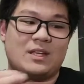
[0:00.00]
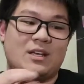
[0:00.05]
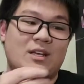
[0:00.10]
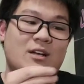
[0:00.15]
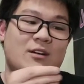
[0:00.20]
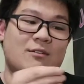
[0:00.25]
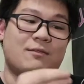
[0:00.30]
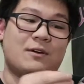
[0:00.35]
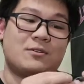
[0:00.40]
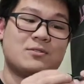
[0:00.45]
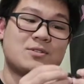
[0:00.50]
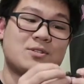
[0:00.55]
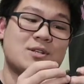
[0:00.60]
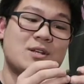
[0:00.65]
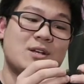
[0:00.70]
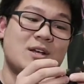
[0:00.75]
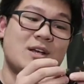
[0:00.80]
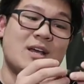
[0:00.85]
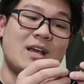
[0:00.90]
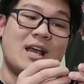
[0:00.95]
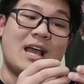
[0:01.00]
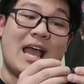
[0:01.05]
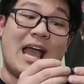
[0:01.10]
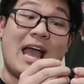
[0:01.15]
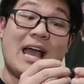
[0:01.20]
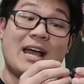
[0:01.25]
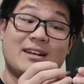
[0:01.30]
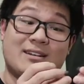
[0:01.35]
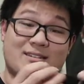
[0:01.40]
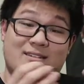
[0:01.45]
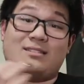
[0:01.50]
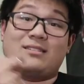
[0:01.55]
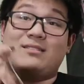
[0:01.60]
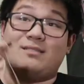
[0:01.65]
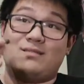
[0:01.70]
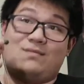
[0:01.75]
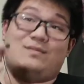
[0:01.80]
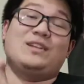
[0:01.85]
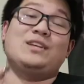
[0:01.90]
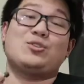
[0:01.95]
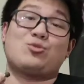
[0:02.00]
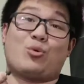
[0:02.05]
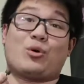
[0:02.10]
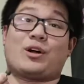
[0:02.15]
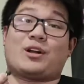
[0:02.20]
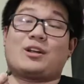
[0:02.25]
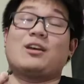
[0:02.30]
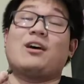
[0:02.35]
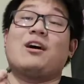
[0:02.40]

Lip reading: earphones. And these work